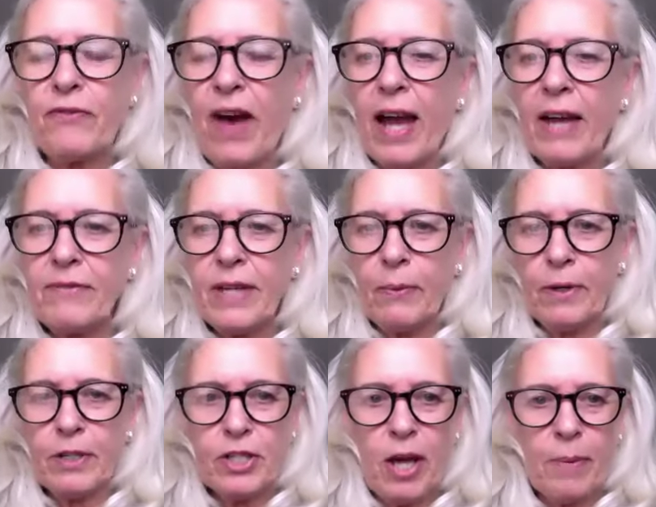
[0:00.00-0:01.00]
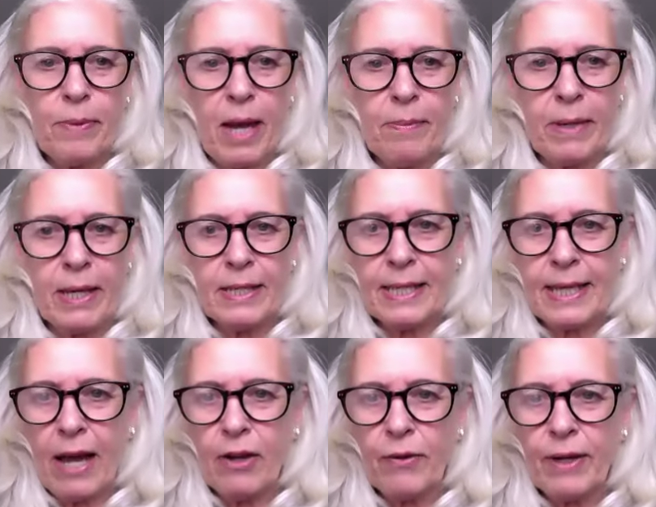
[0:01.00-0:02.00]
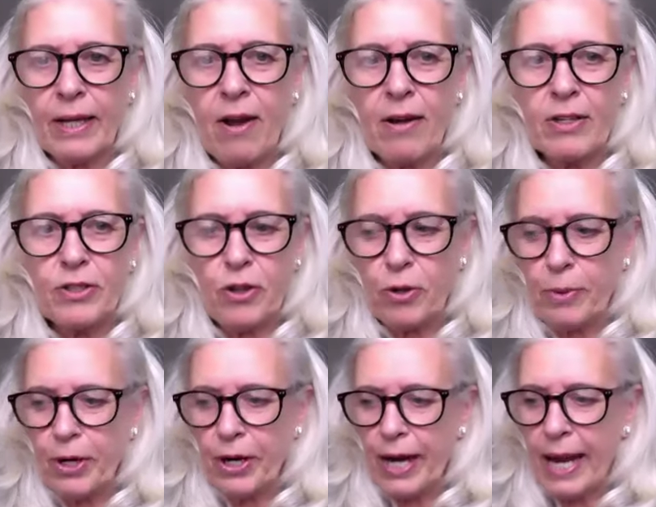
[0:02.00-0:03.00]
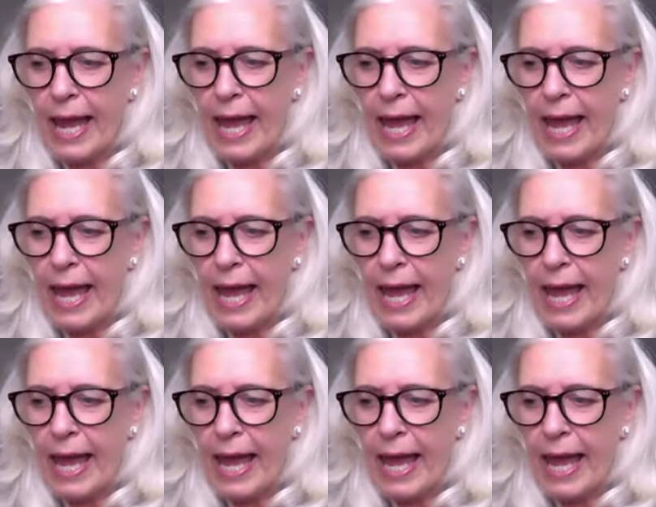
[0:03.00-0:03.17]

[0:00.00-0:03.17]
5-day workshop coming into Calgary in October,